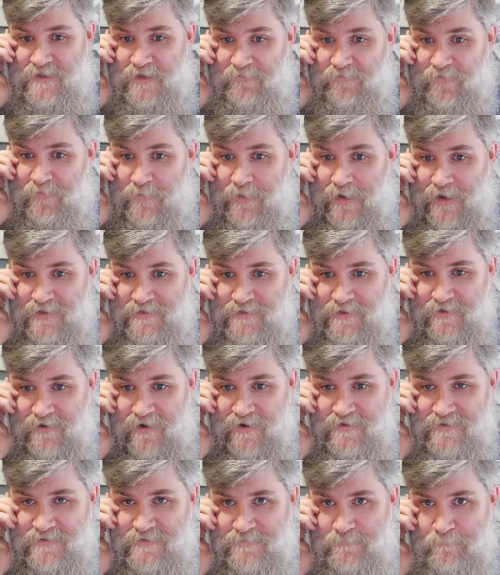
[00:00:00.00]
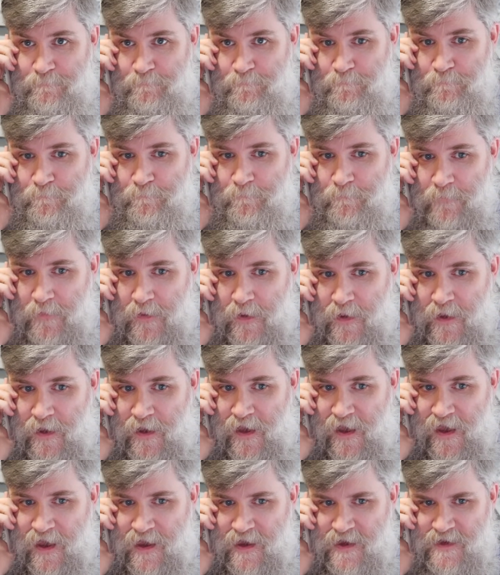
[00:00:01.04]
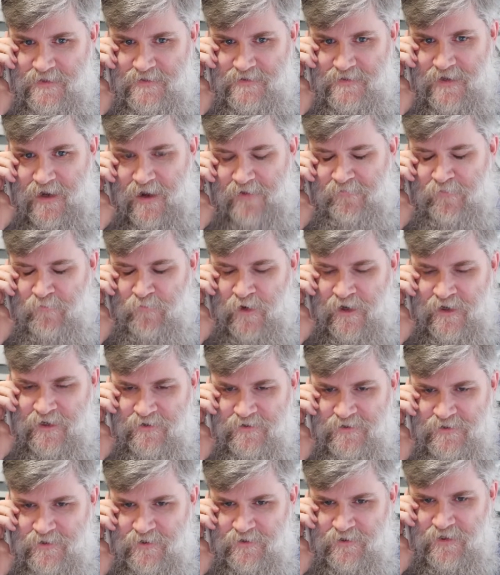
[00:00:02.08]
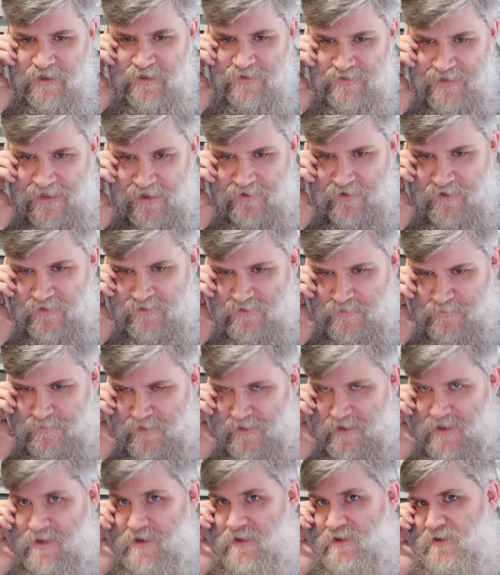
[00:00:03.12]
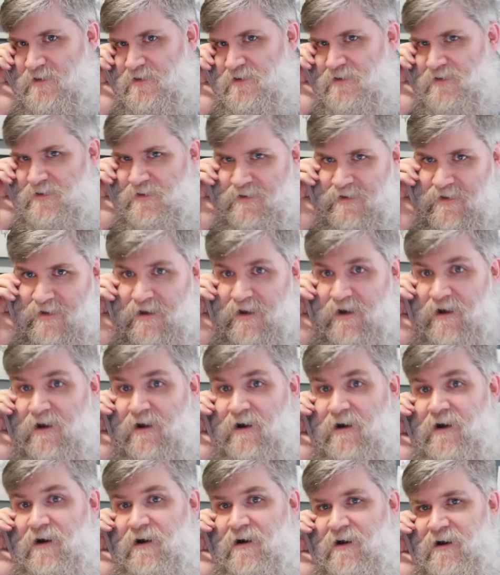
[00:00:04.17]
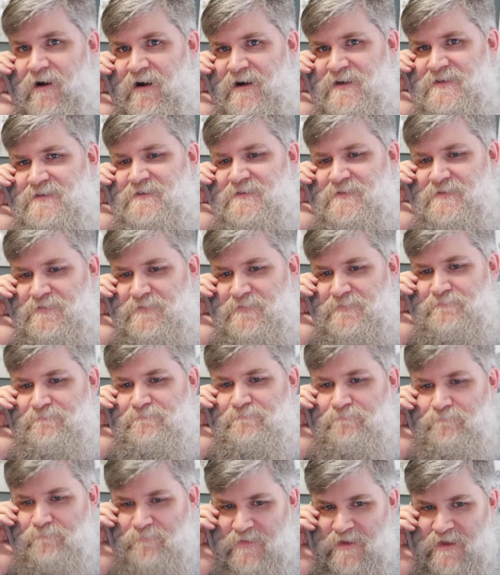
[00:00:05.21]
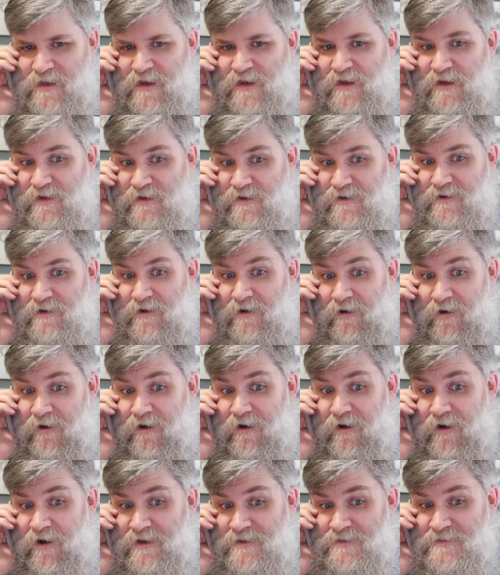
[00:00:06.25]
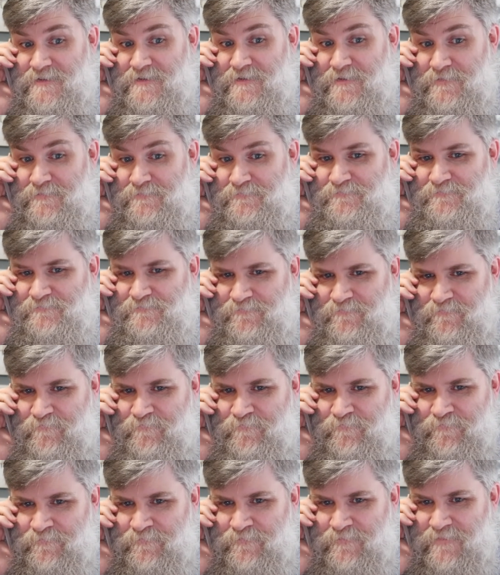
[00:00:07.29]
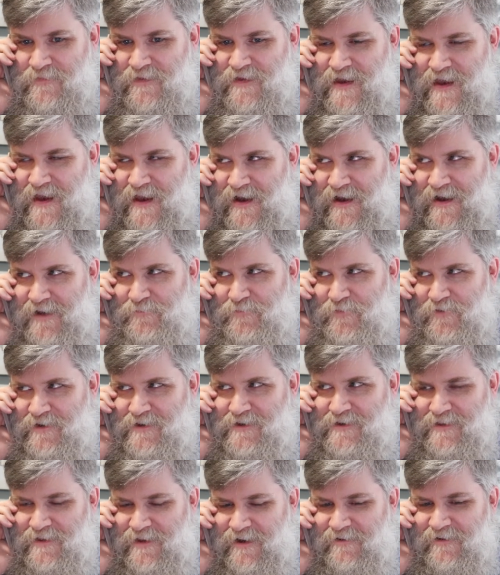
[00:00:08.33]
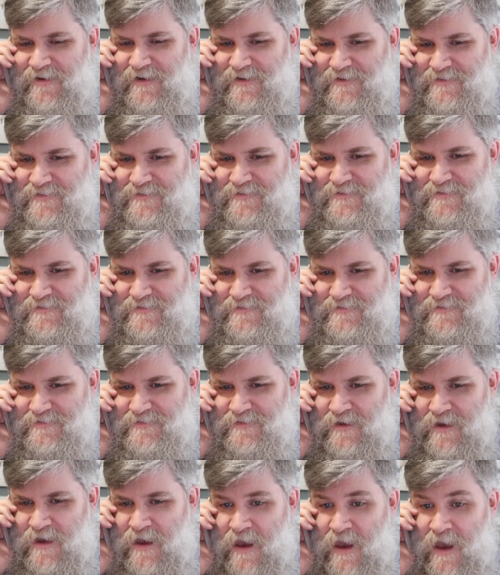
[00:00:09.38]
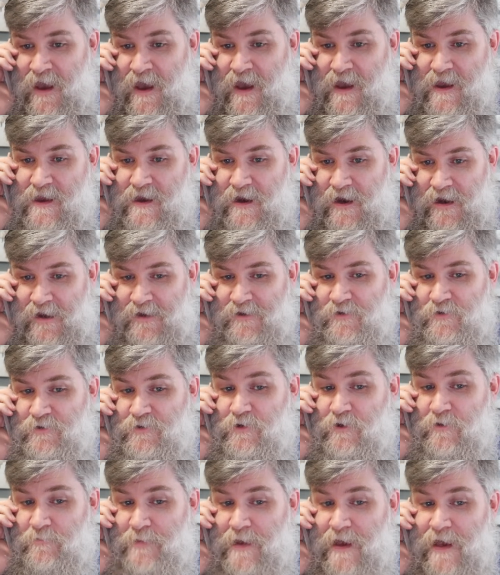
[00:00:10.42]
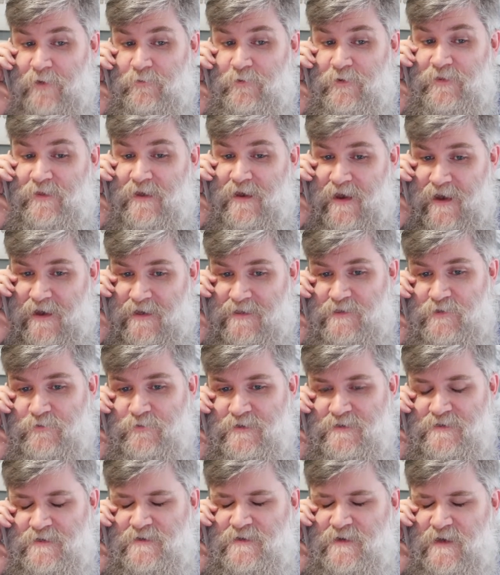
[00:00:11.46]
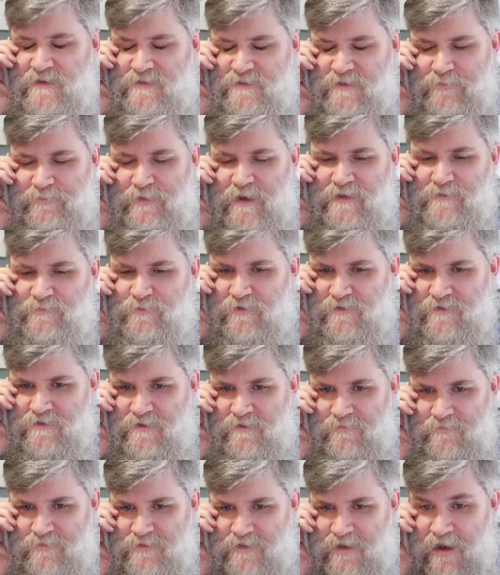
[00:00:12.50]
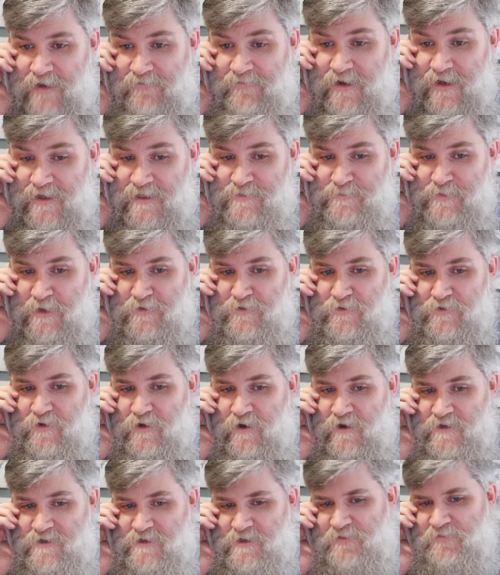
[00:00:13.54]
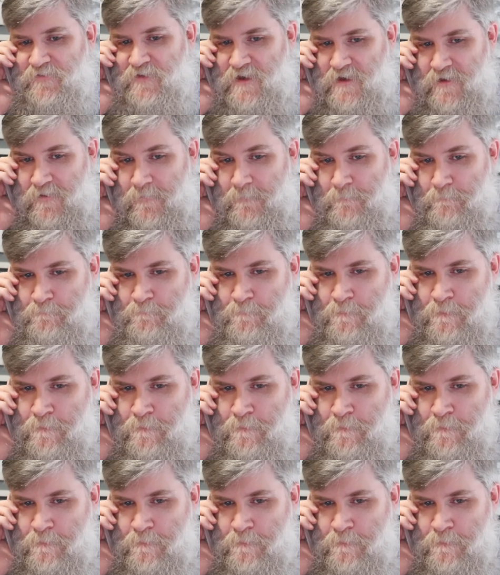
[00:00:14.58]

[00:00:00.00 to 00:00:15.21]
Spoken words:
Tim from Haas of Cards? Hey, it's Scott from Reindeer Studios. How goes it, buddy? Awesome. Get it? Awesome? Yeah, I'm pretty hilarious. Hey, I know you're a man with exquisite taste in baseball teams. I've got a special card just for you.